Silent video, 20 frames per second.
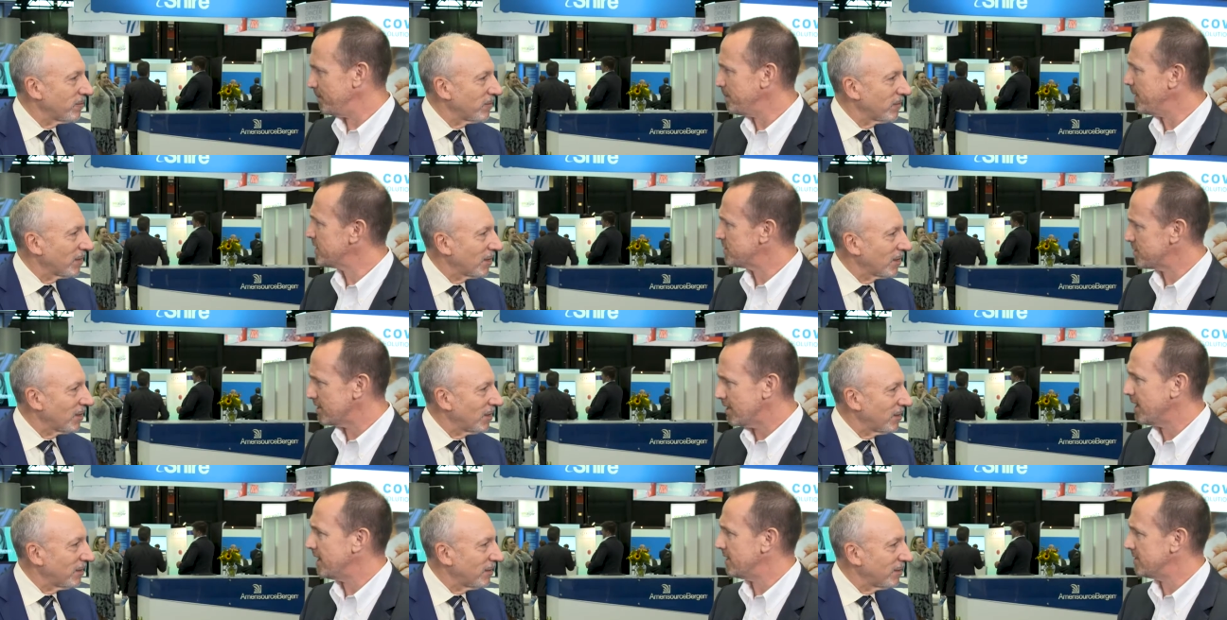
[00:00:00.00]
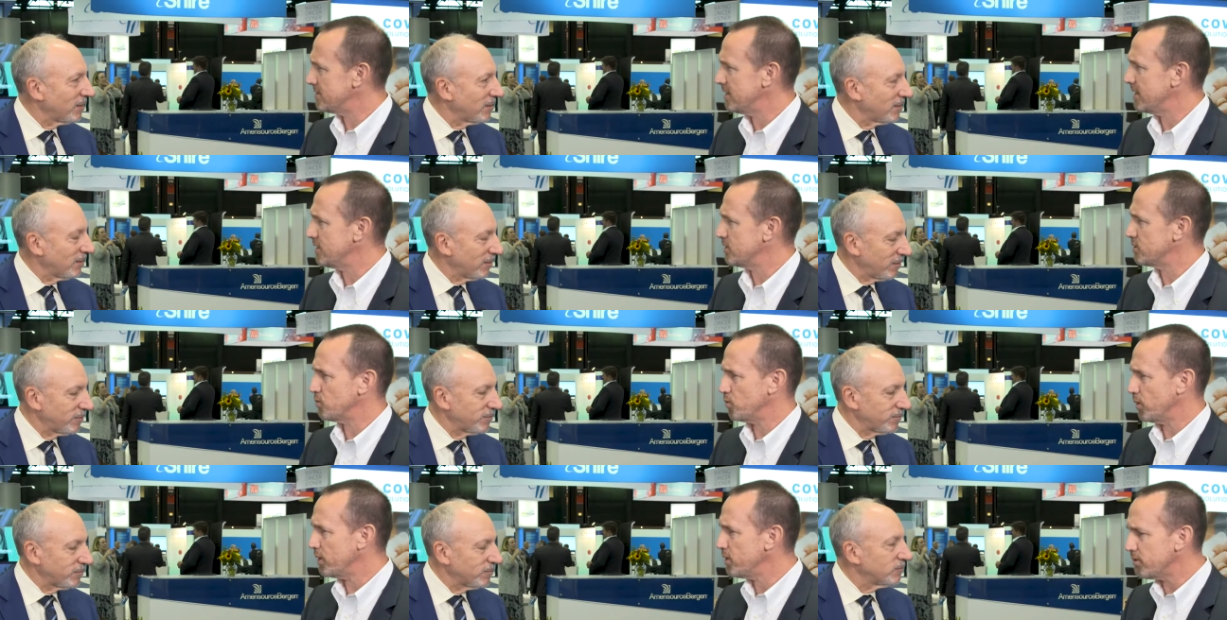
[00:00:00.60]
Speaker 1: That makes a lot of
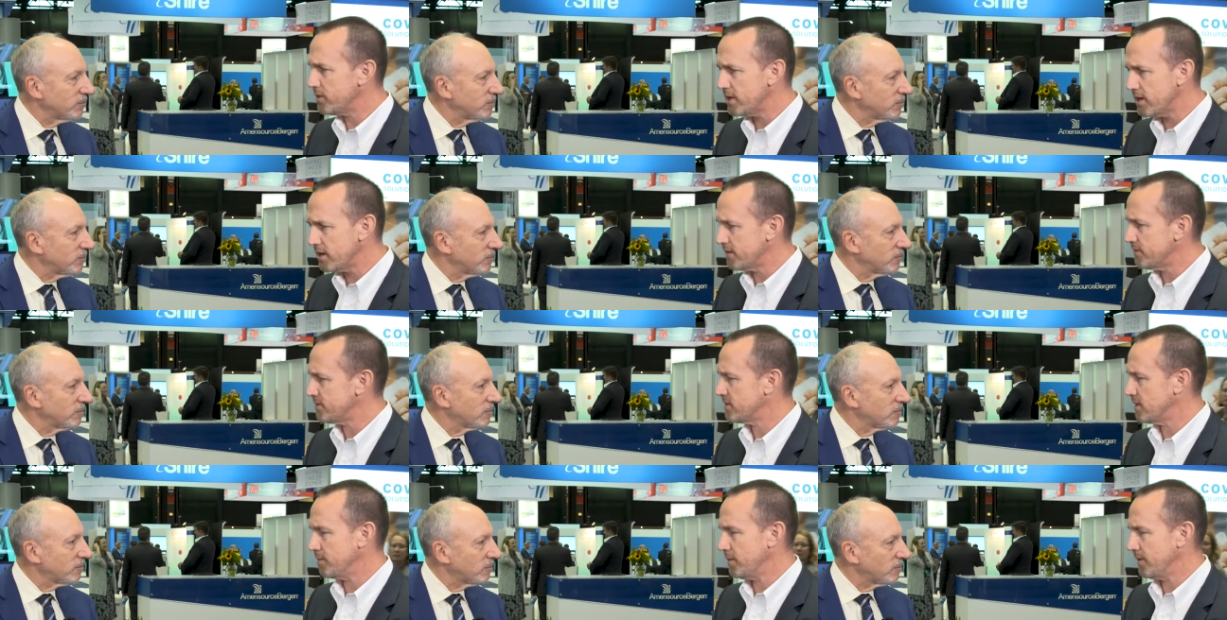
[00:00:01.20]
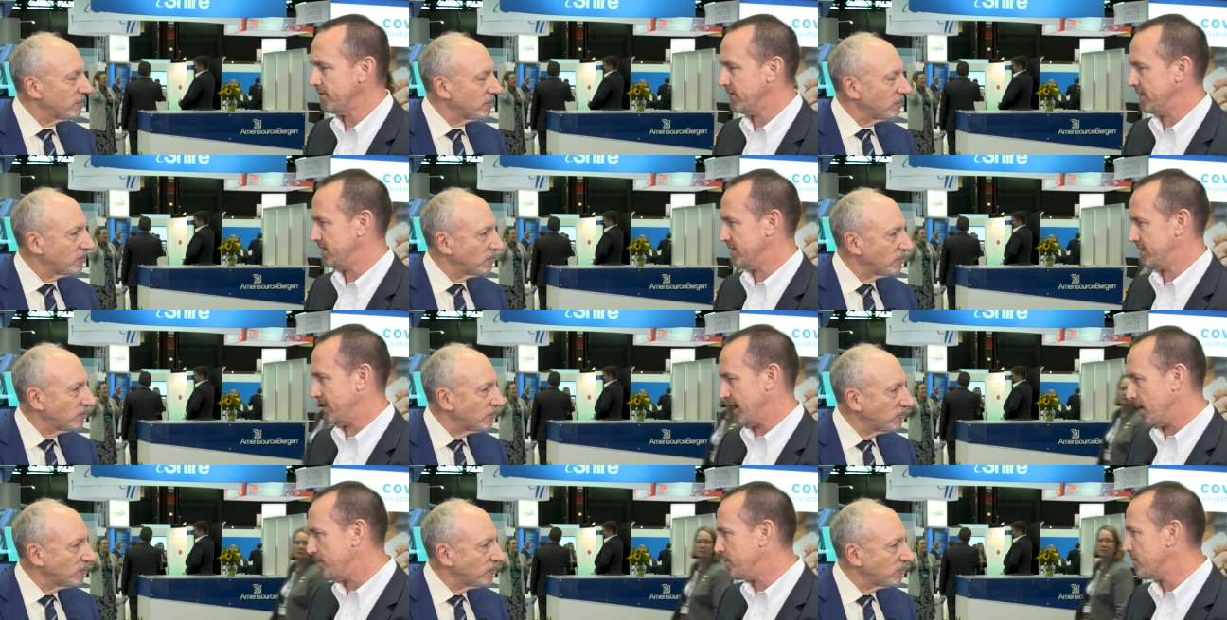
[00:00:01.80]
sense. What do you think of some of the
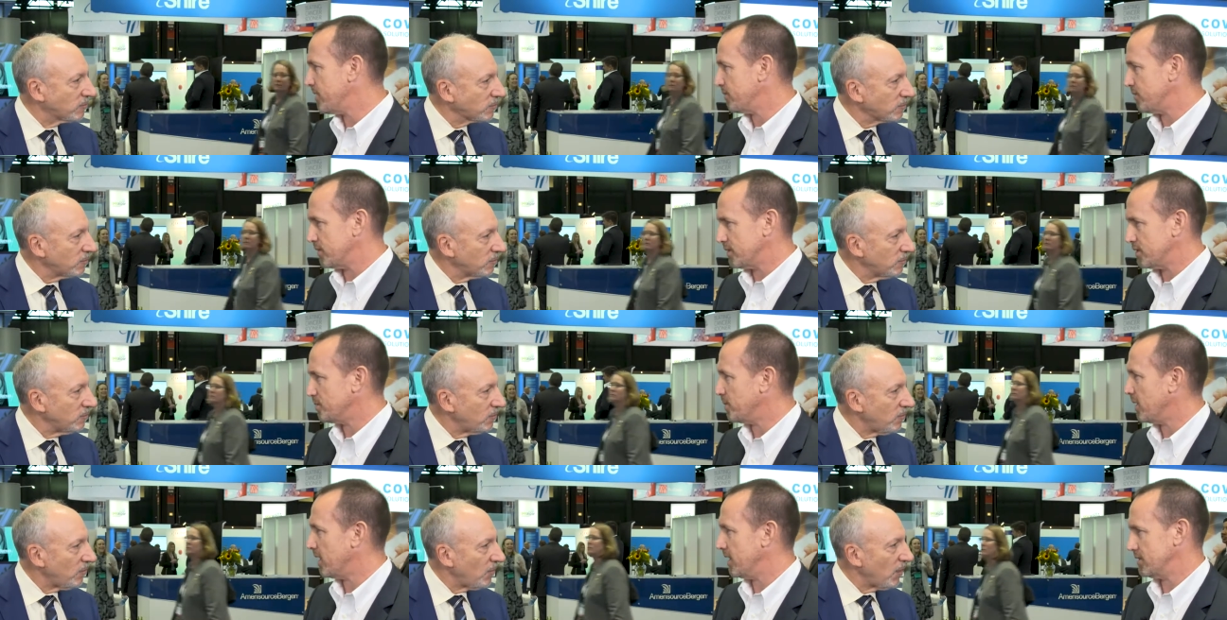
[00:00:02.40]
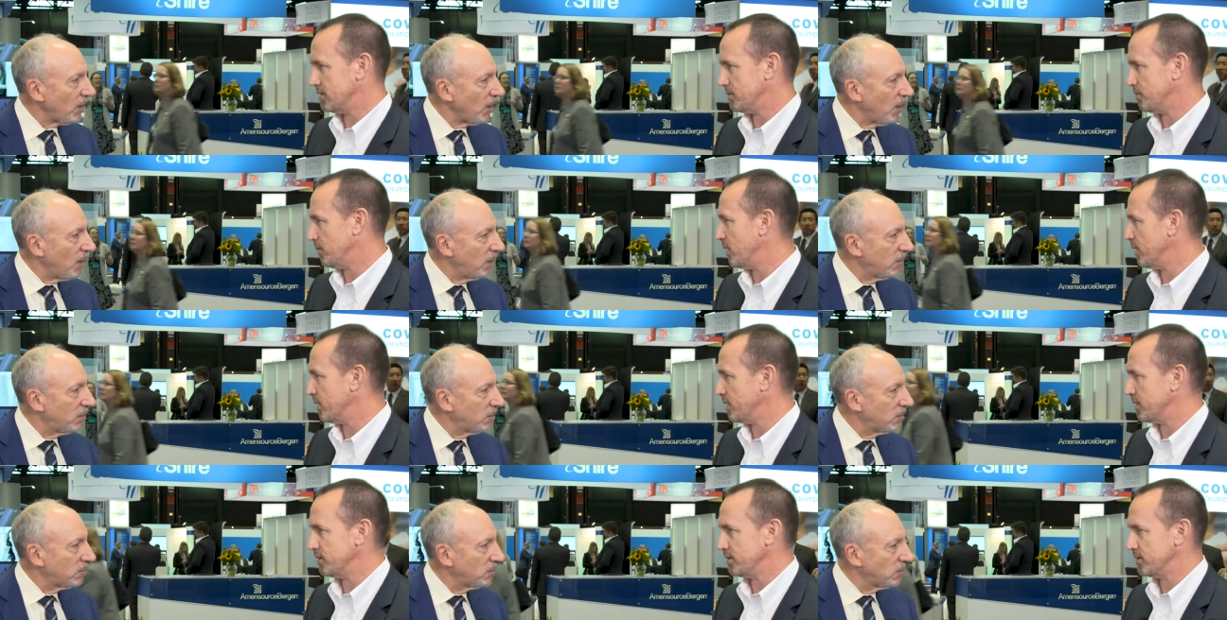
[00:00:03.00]
depth of response
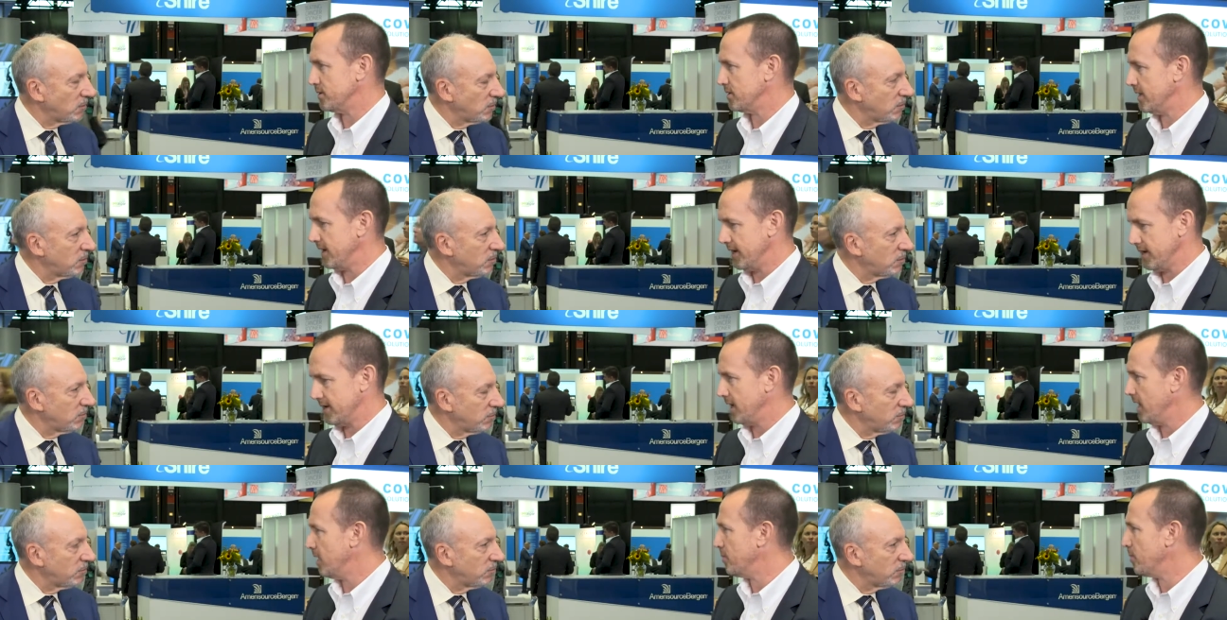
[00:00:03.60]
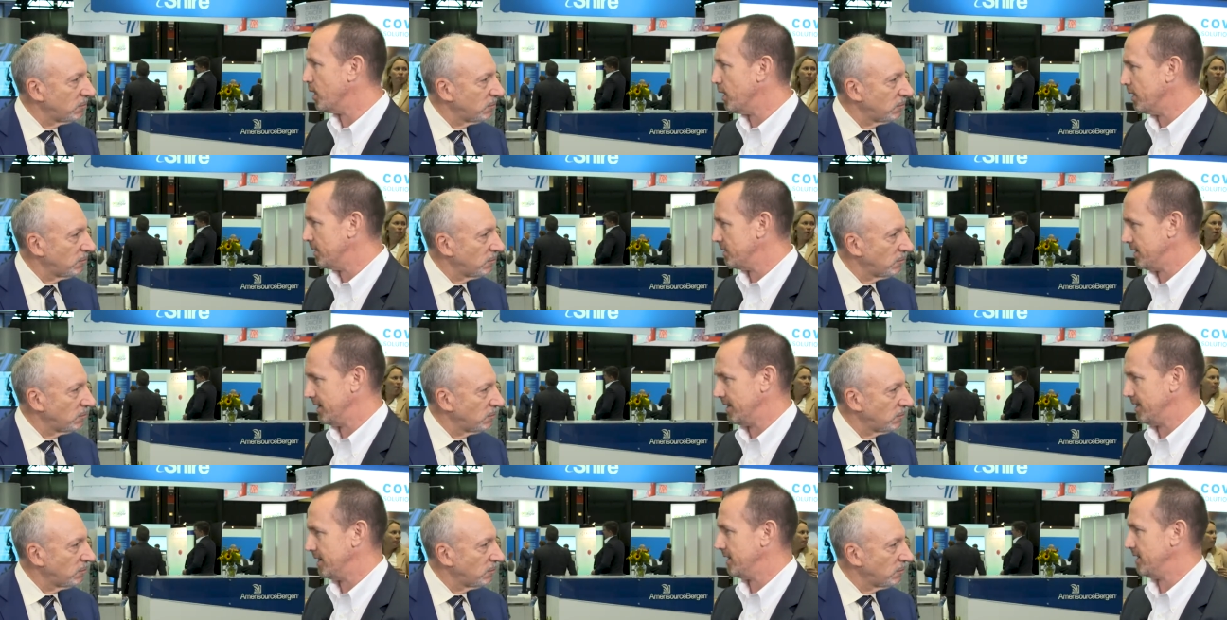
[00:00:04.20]
markers like
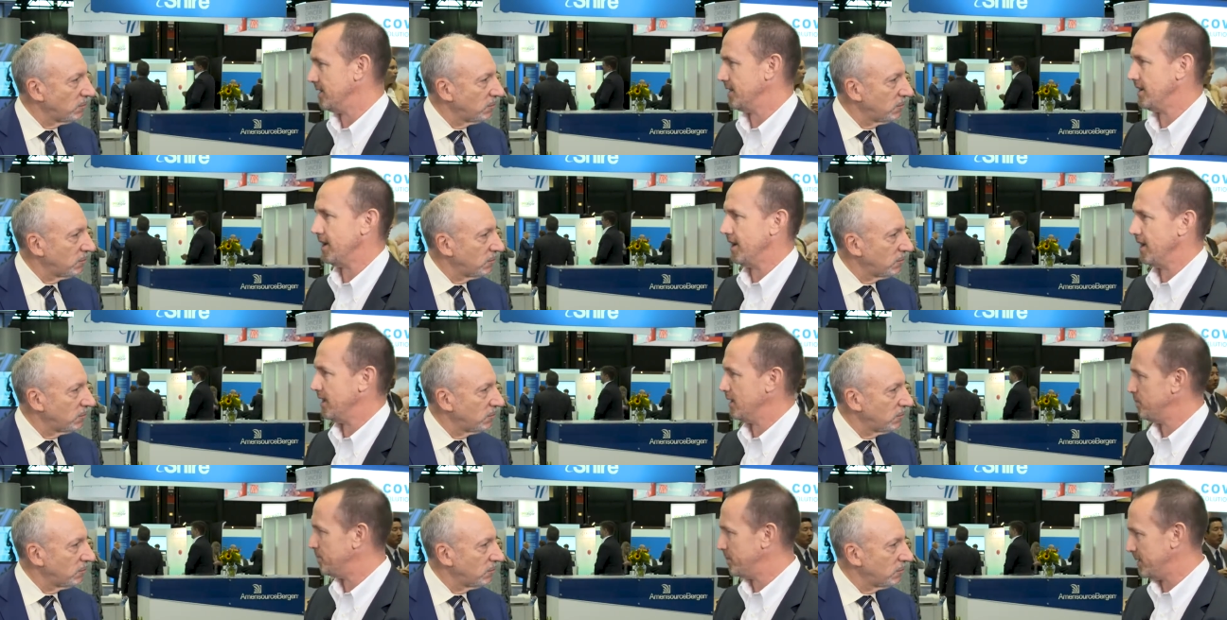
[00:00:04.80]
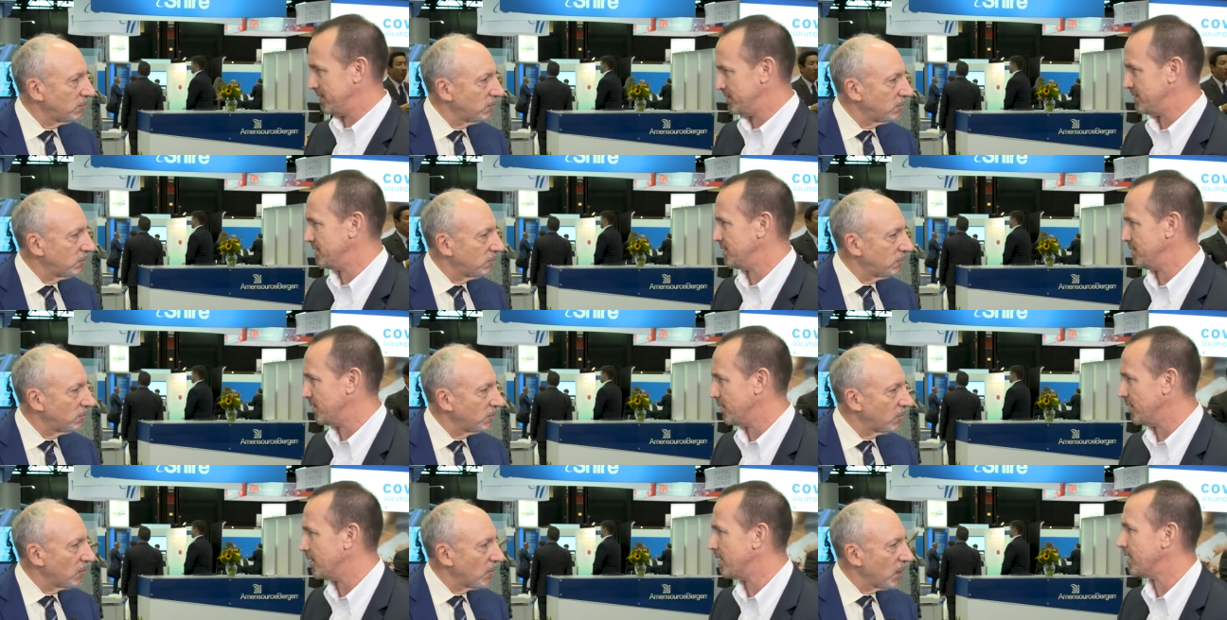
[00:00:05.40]
MRD and
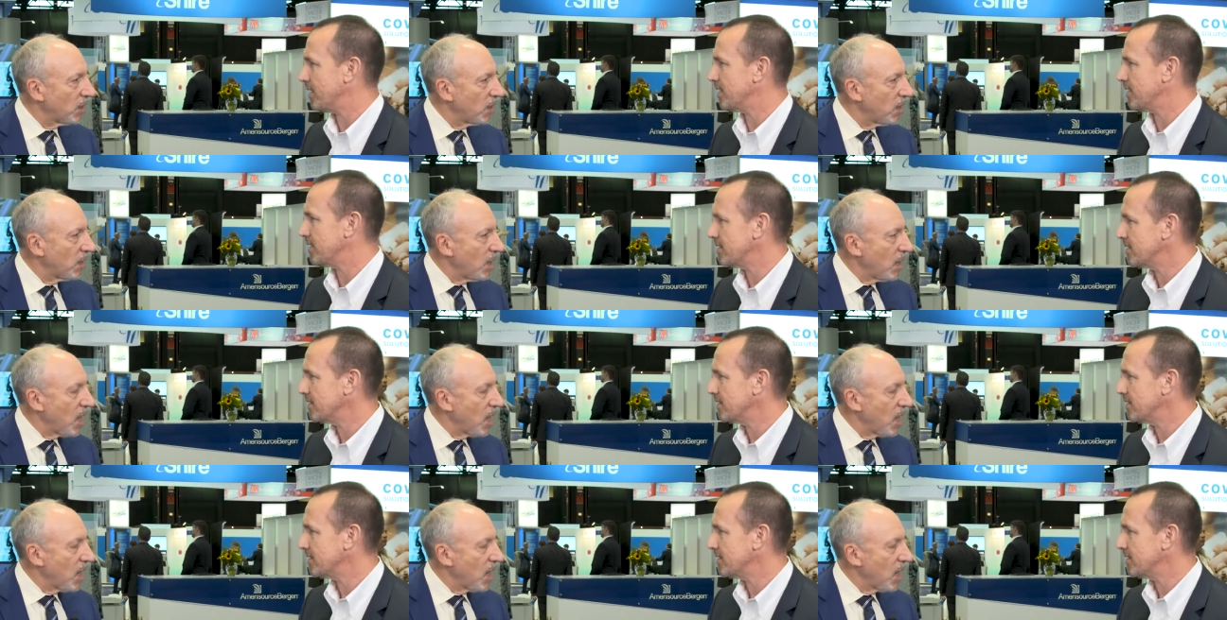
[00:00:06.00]
PCR?